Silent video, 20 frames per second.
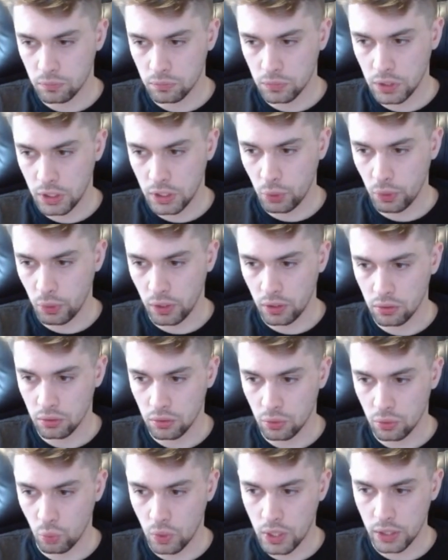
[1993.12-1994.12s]
Anyway,
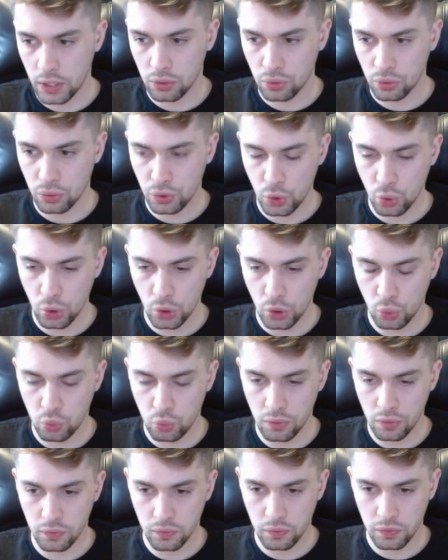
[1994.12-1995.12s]
white continued
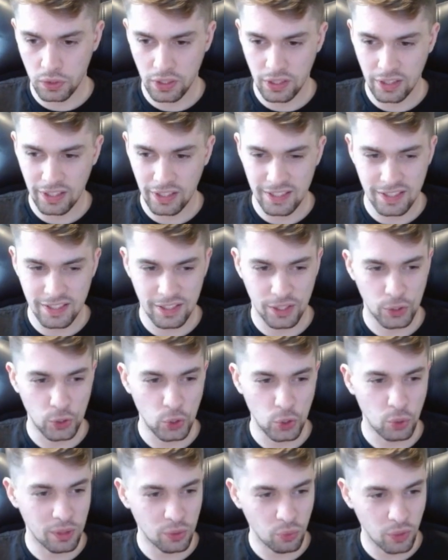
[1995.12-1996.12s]
with, let's say,
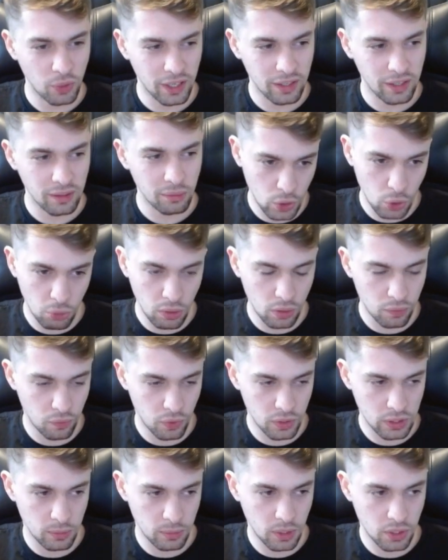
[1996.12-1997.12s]
human way, going
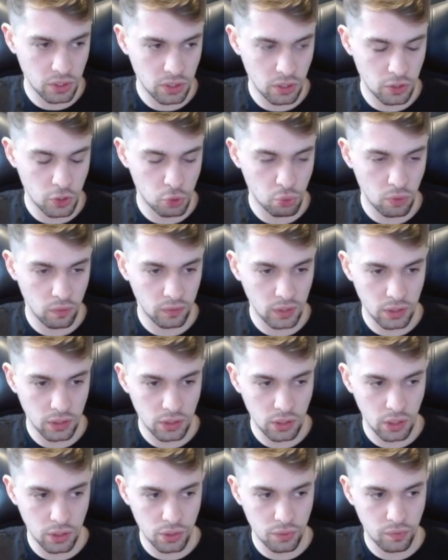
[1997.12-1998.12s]
for some exchanges with
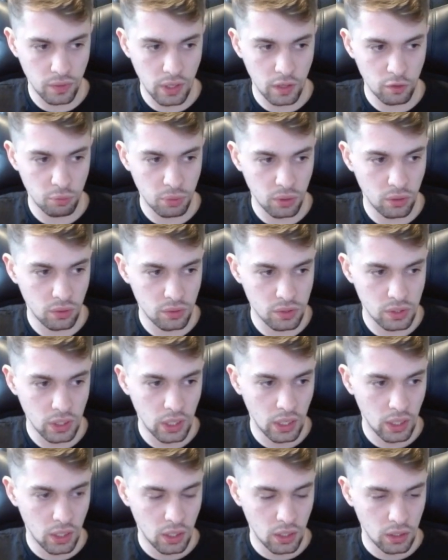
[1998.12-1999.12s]
knight h5, because
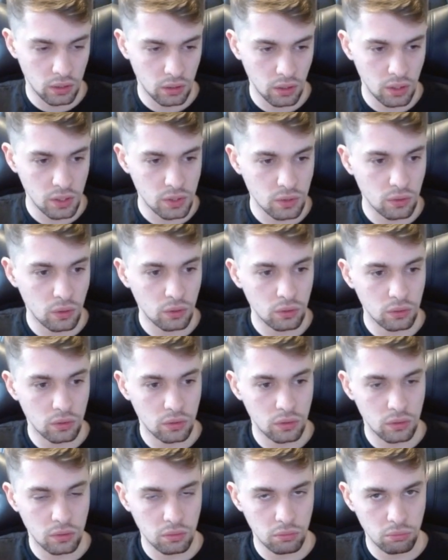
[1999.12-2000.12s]
there is not
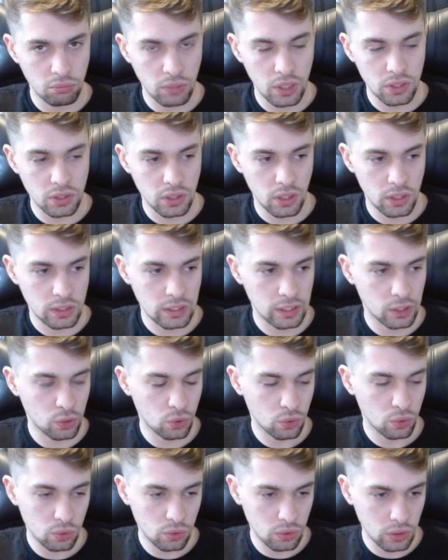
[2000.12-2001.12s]
much else that
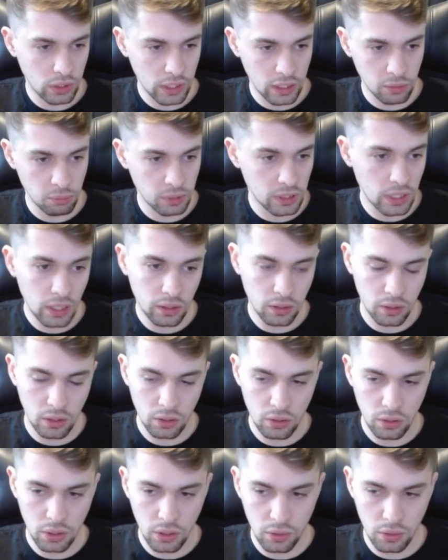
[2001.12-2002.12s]
can be done
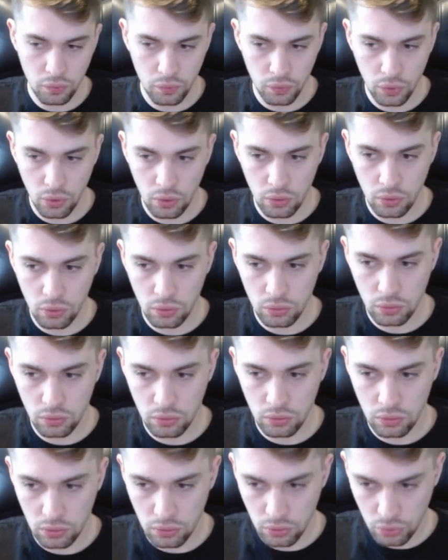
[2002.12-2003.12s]
here. If no
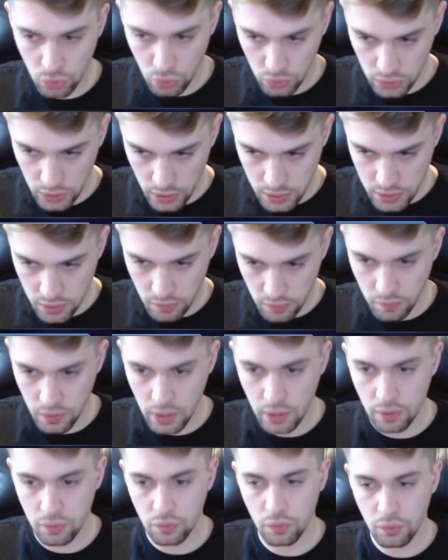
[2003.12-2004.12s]
rook takes
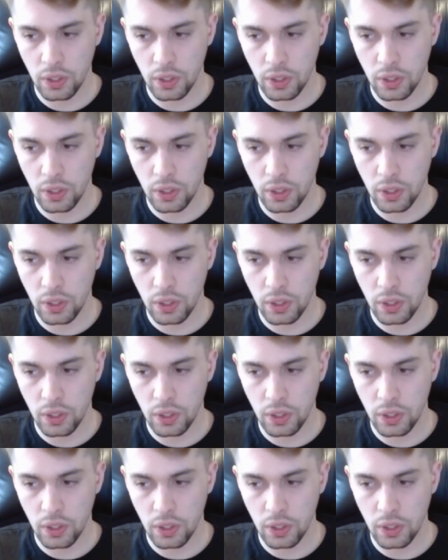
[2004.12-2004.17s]
e5,